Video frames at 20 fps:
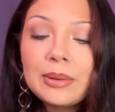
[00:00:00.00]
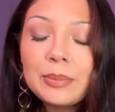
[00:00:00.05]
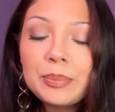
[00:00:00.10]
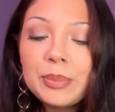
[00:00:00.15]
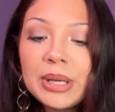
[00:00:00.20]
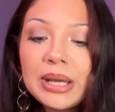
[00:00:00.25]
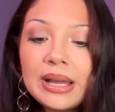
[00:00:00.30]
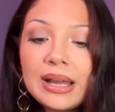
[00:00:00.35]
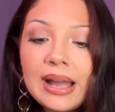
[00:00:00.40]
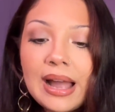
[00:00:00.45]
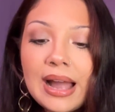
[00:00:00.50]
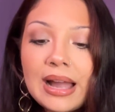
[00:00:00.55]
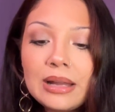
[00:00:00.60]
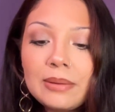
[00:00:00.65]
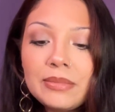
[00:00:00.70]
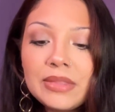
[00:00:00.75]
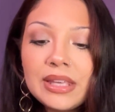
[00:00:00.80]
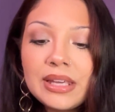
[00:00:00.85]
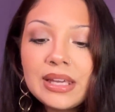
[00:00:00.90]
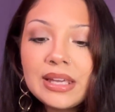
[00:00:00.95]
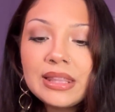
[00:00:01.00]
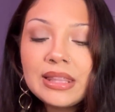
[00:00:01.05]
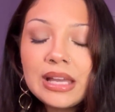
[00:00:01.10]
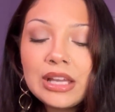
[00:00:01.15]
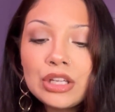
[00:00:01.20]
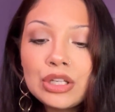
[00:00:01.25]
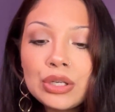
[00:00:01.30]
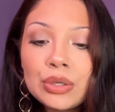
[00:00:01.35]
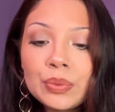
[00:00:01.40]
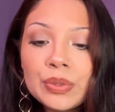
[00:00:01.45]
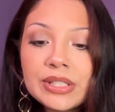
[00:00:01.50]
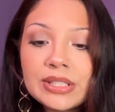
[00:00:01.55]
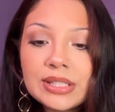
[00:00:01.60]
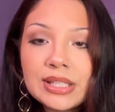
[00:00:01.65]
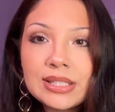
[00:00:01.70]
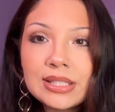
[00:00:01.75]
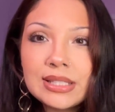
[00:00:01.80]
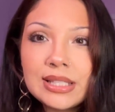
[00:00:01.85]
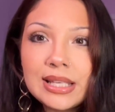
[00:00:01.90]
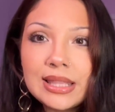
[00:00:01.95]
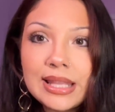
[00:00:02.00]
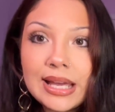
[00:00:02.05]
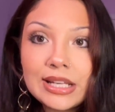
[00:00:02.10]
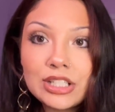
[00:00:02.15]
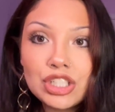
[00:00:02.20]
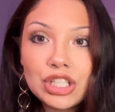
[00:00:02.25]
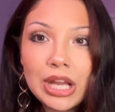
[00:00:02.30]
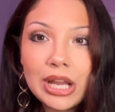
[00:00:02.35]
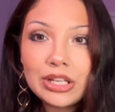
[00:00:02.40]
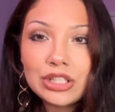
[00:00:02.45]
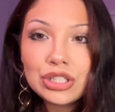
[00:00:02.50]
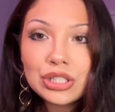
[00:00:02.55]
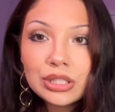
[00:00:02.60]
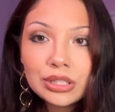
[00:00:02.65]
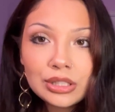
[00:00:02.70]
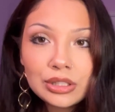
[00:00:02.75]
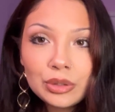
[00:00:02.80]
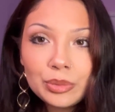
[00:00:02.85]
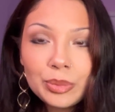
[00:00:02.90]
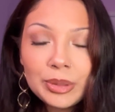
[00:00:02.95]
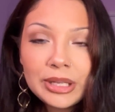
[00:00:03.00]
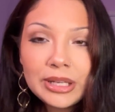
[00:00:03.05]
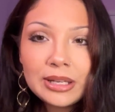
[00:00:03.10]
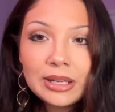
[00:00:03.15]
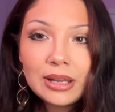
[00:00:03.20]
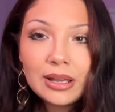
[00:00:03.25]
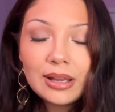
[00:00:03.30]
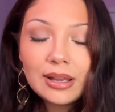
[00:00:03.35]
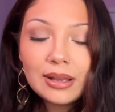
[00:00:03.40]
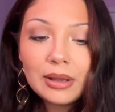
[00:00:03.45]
But I'm thinking that you're resisting that change a little bit.